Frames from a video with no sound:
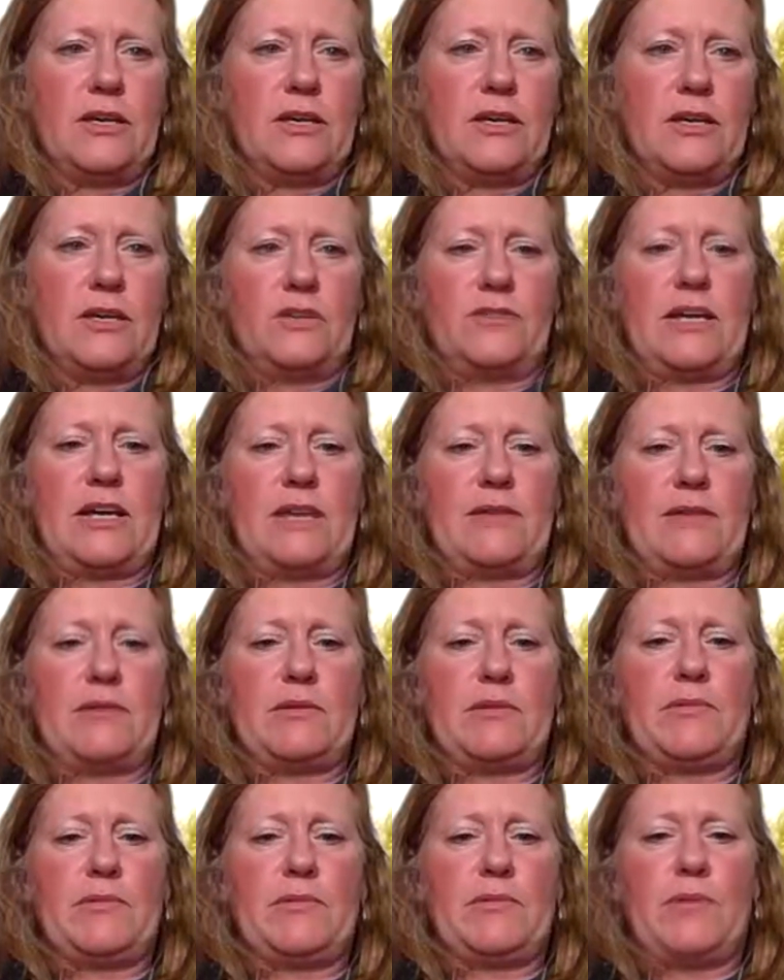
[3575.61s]
So every time they
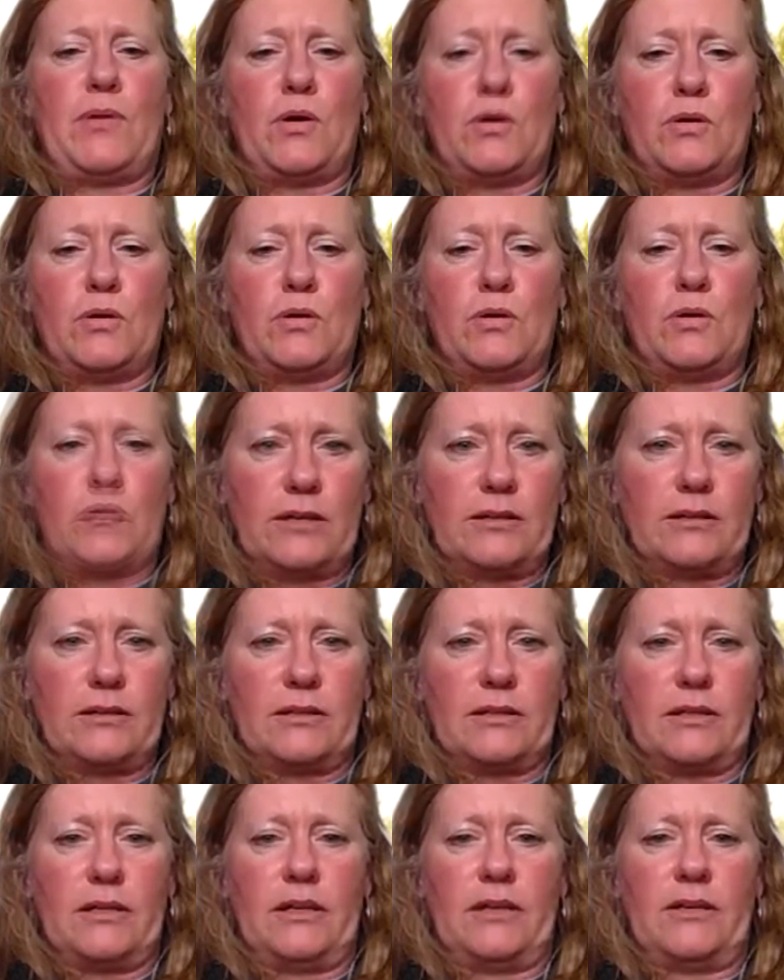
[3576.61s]
propose something,
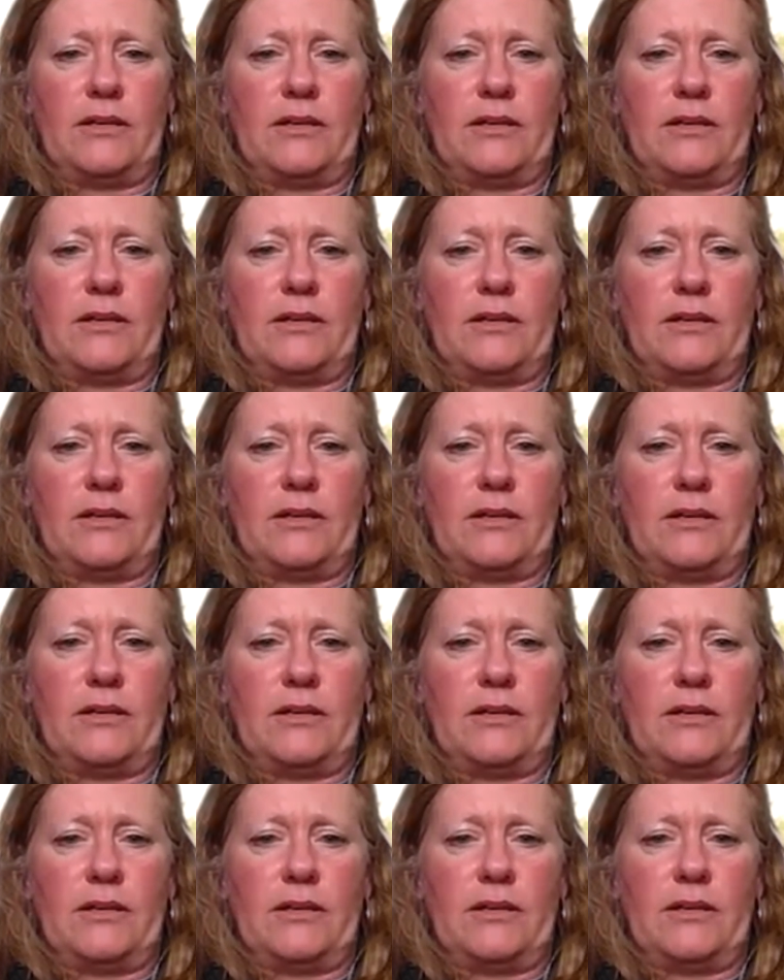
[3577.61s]
if something has to
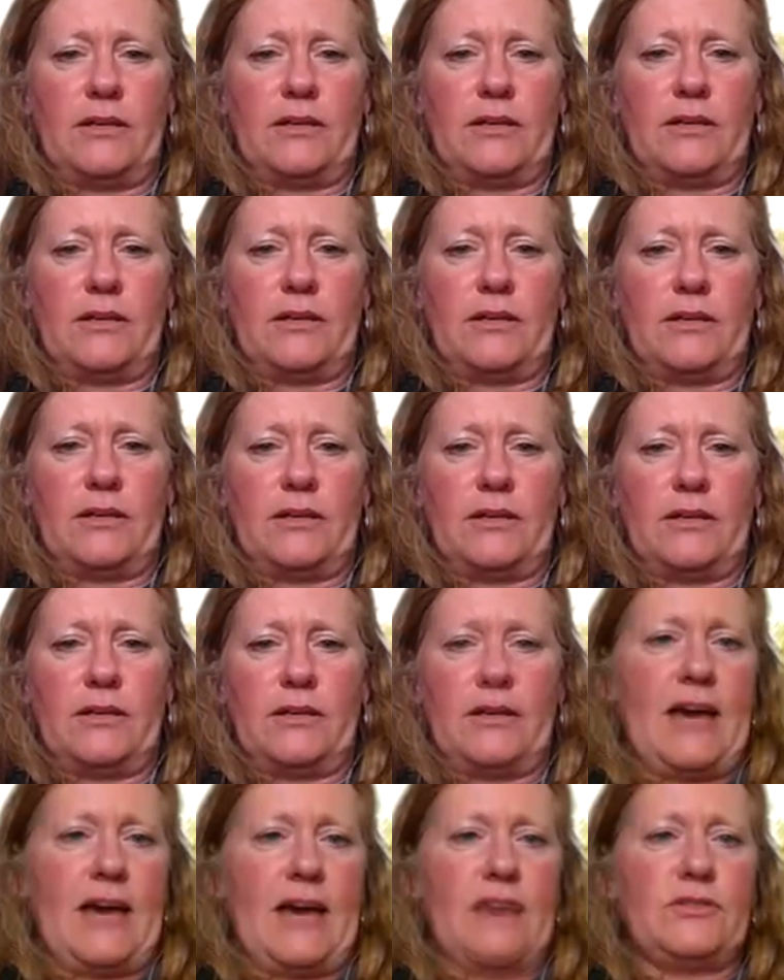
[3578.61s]
change, then they
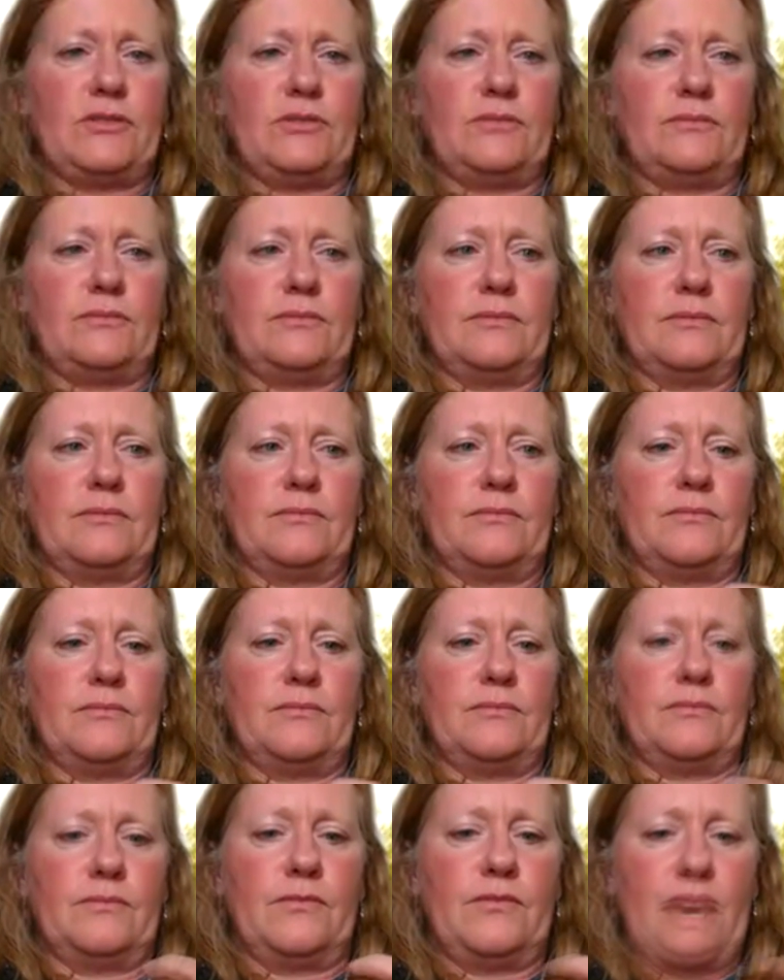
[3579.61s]
have to
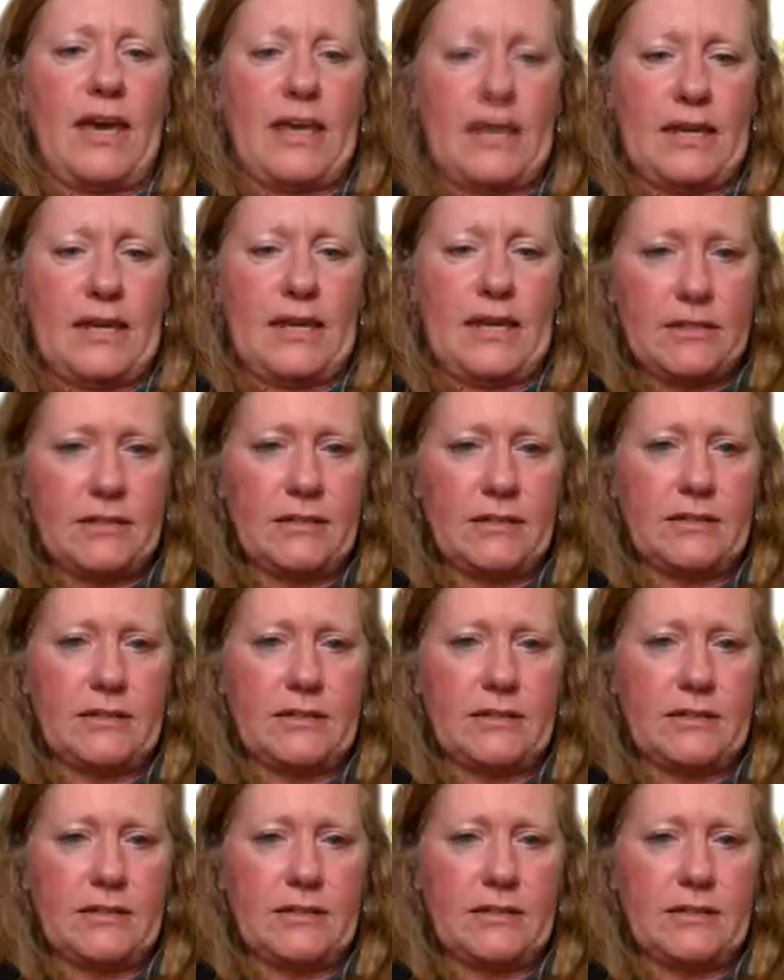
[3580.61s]
vet it,